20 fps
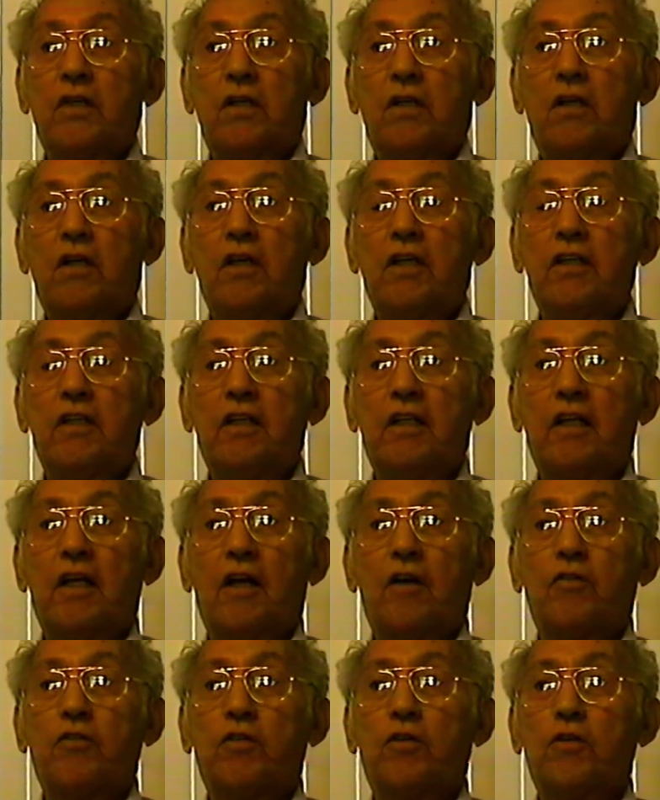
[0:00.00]
cleaning
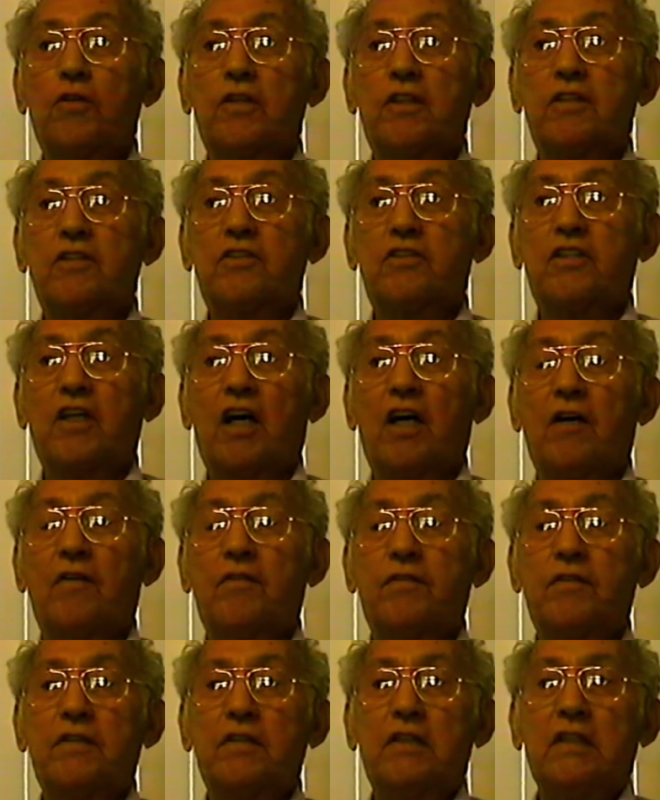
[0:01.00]
out all the stuff
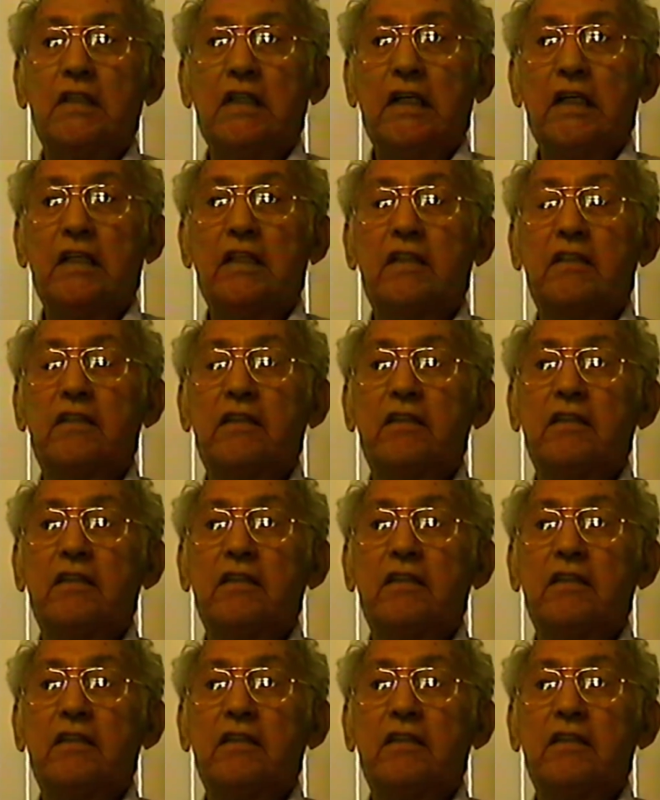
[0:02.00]
and